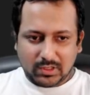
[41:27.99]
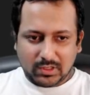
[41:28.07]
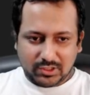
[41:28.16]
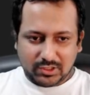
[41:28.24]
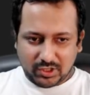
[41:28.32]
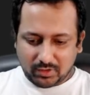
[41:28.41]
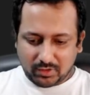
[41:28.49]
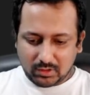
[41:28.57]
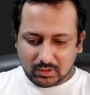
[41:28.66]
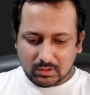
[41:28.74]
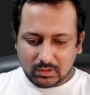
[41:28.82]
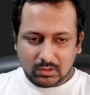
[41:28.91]
and
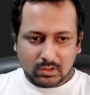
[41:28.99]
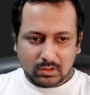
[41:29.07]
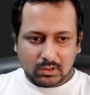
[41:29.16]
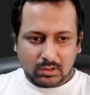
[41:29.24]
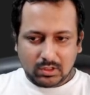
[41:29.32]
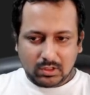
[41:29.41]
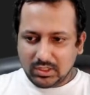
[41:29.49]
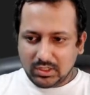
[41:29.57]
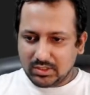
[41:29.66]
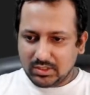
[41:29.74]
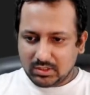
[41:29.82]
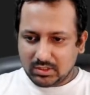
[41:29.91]
shuffle
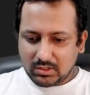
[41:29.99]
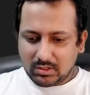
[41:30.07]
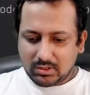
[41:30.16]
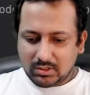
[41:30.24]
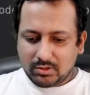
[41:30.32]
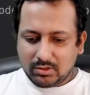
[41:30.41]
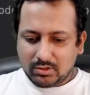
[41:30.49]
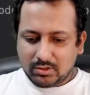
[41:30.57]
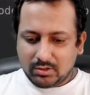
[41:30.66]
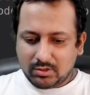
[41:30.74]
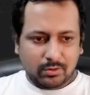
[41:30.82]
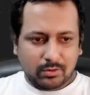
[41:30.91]
is
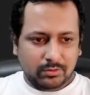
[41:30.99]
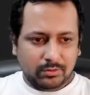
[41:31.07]
true,